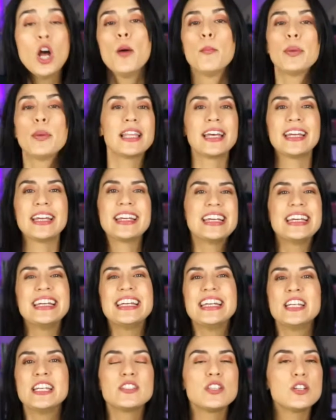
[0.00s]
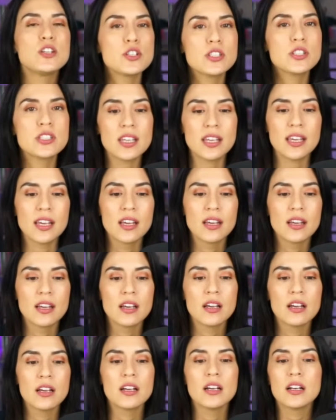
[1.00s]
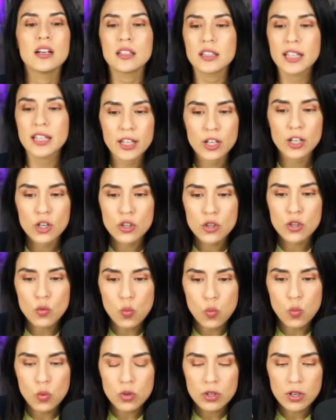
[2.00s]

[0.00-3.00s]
But like seriously, like uh, uh,